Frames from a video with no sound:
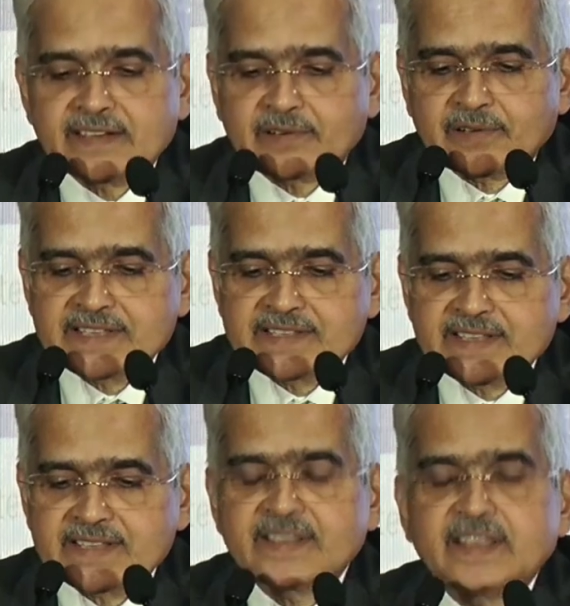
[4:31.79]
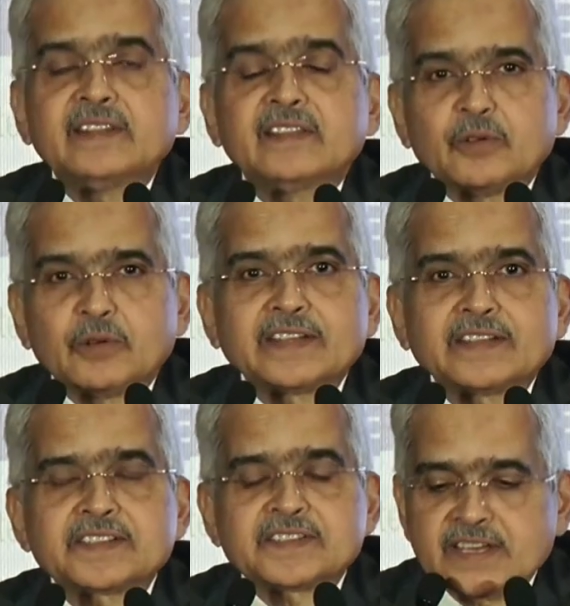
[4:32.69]
crisis in the
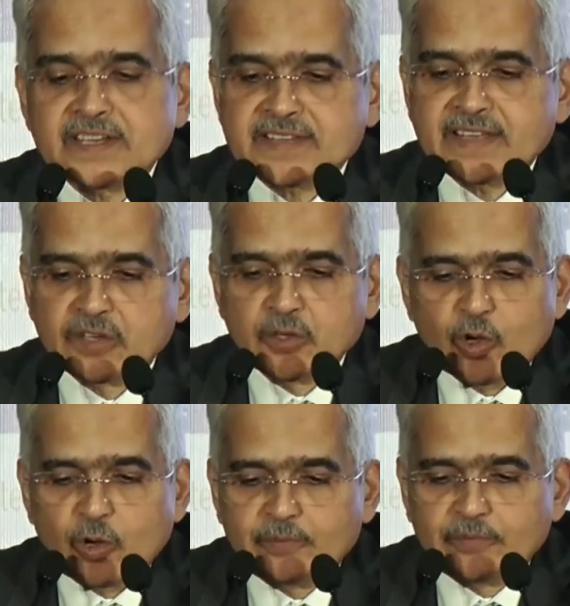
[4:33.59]
United States and Europe